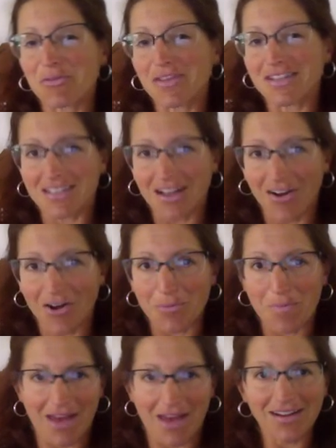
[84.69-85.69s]
That's an
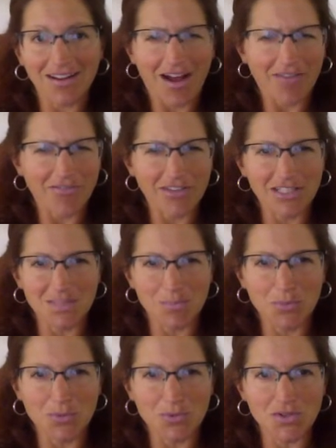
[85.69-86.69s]
automatic confidence
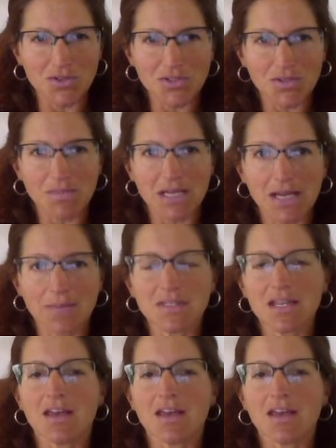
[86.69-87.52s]
booster sometimes.